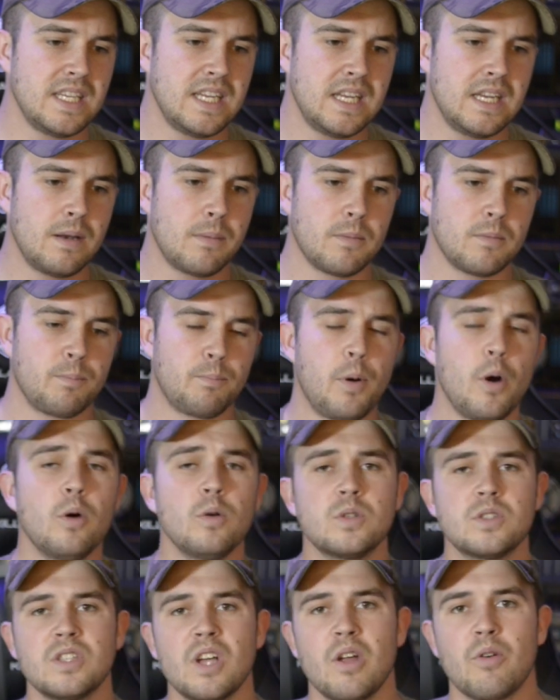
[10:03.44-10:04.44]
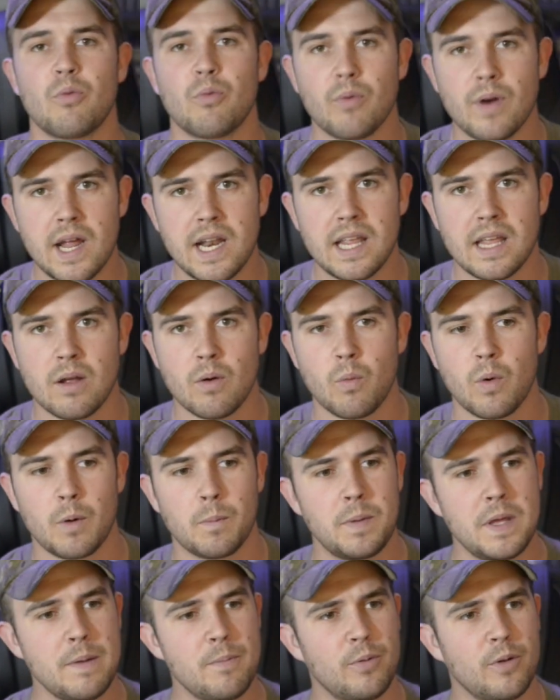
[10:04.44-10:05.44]
seen posts on Reddit
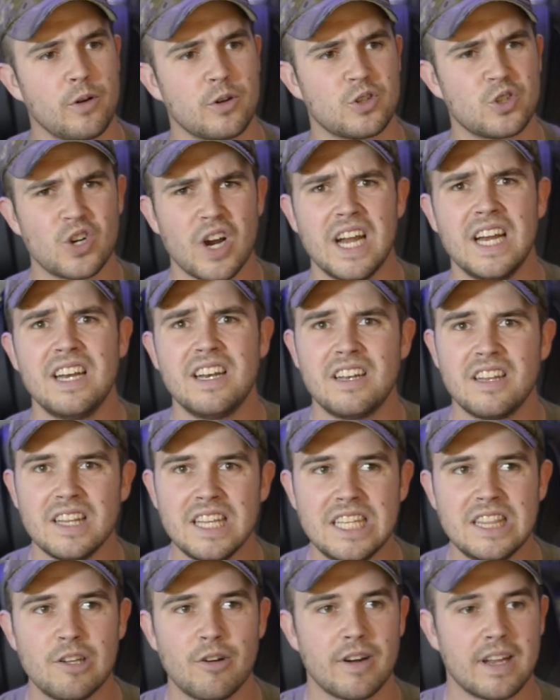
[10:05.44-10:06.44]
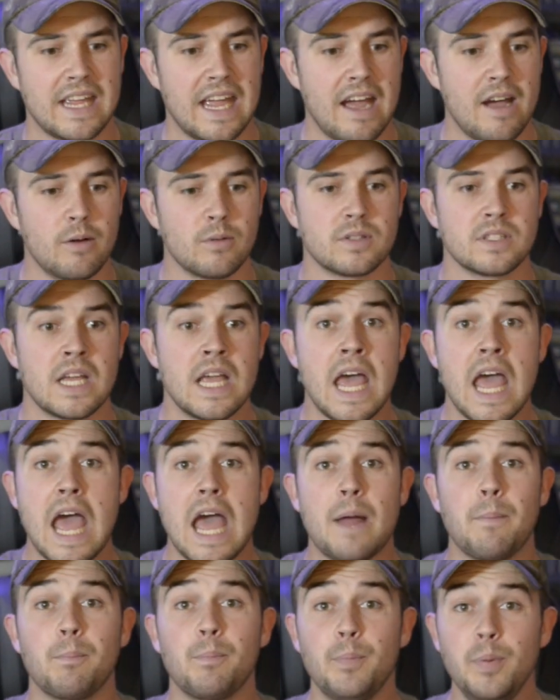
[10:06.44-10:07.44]
where people are trying to delete their accounts,
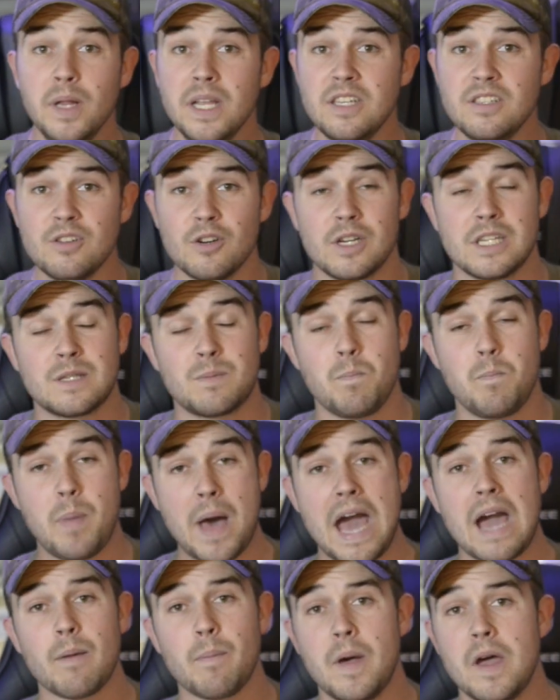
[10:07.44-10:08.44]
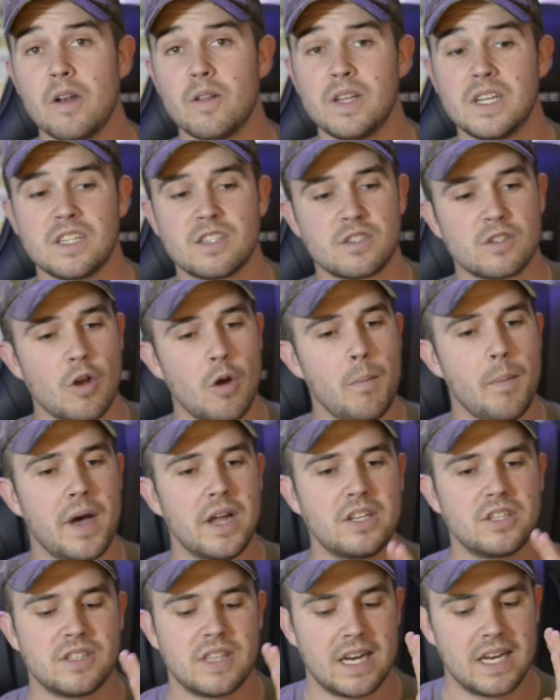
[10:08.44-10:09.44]
and Blizzard is backpedaling so
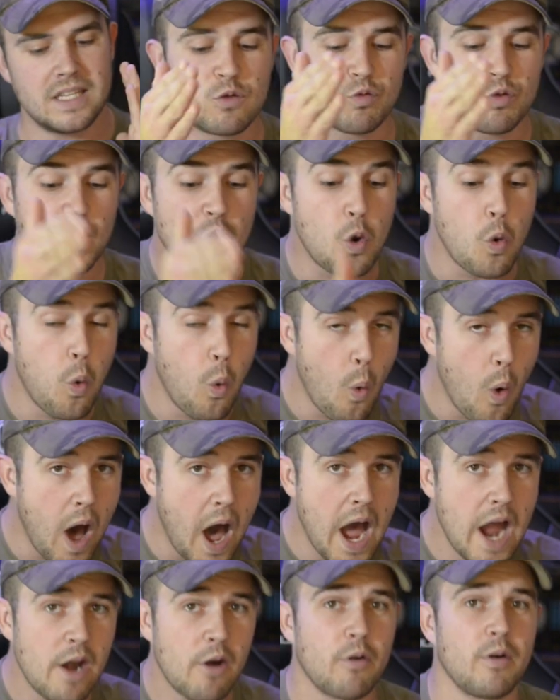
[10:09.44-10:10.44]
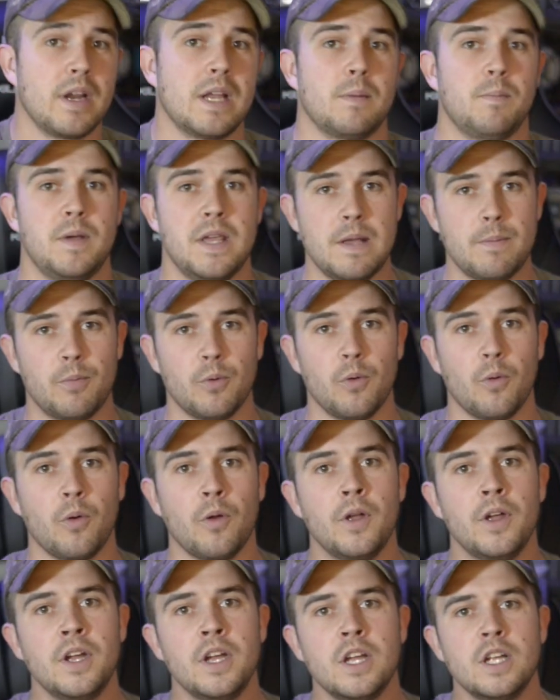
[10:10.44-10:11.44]
much that it's requiring
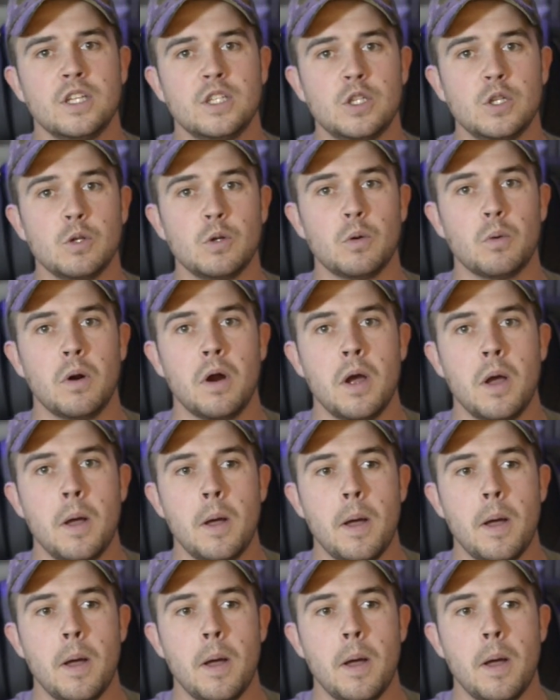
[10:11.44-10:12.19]
people to